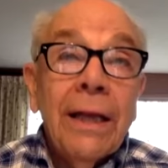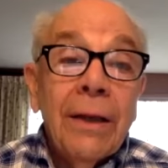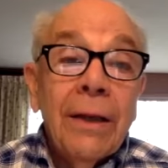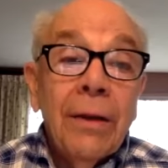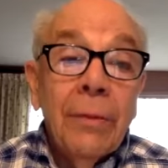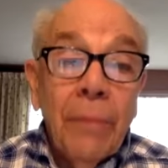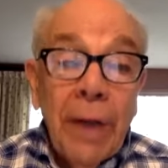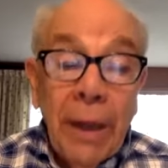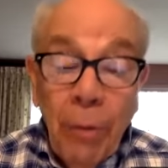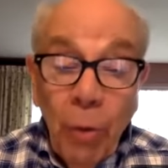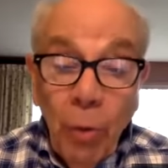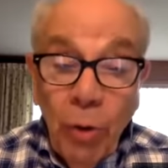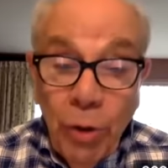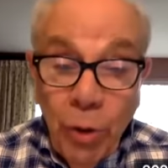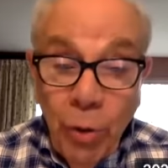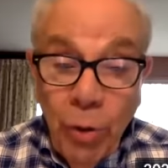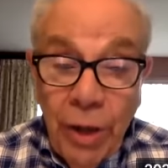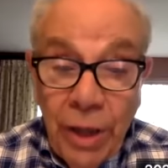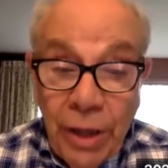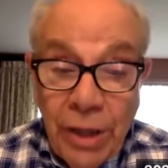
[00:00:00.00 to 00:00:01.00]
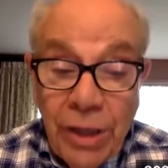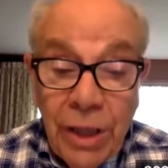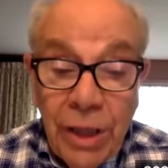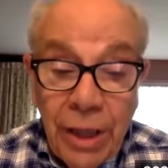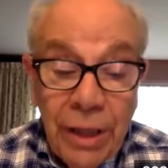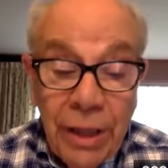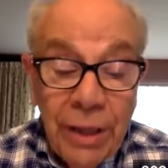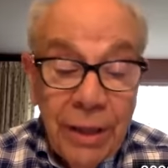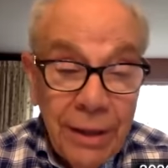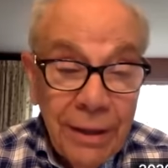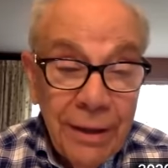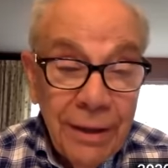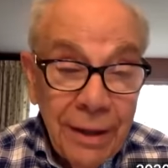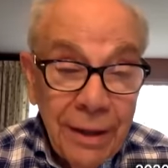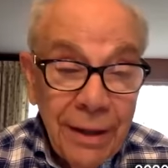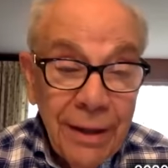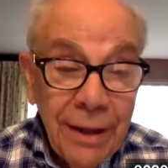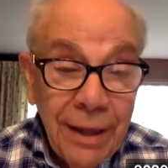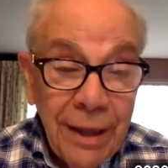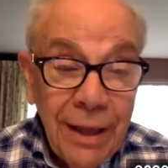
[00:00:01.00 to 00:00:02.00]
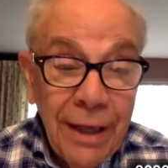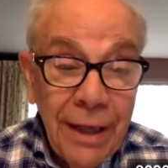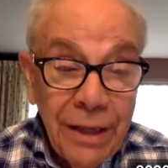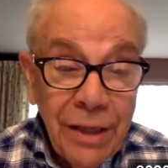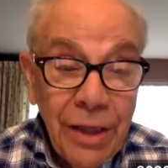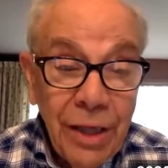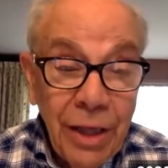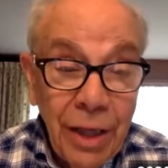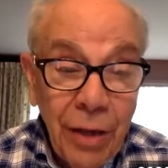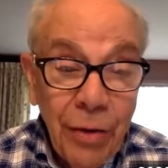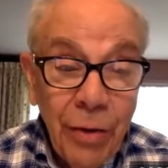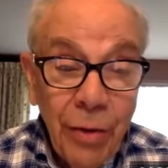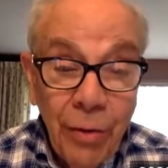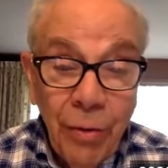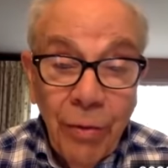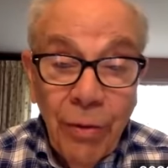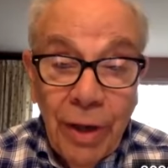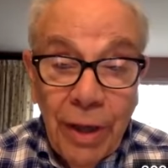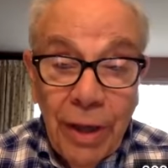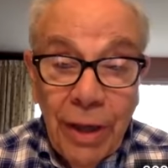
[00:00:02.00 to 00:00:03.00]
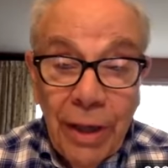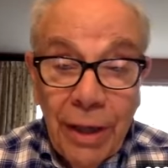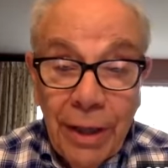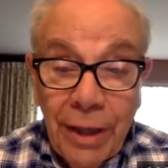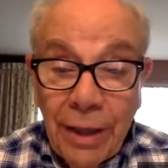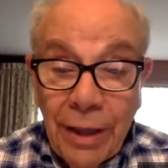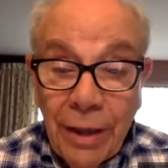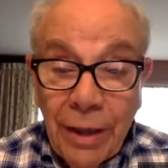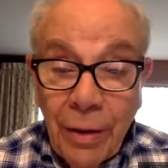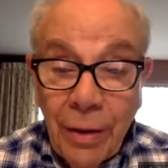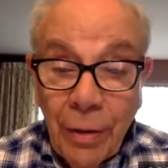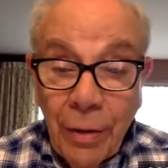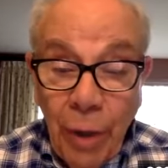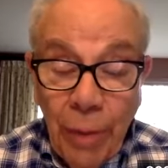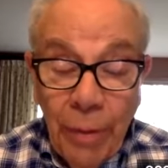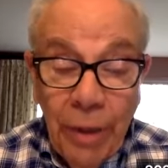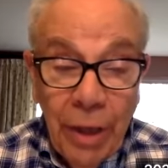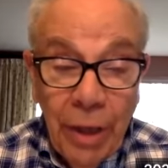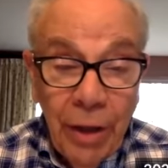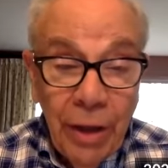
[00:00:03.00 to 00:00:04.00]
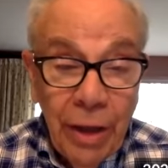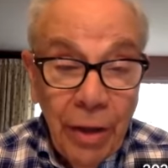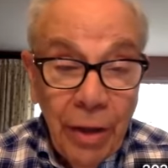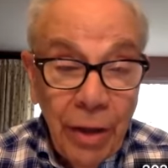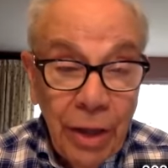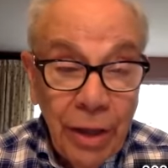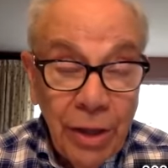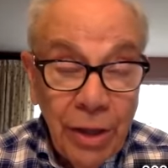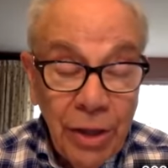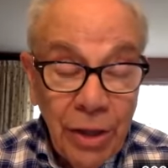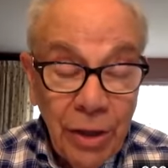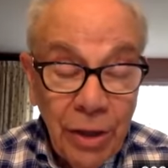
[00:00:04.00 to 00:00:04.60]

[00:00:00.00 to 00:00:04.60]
Maybe we'll do it as another webinar, another lunch and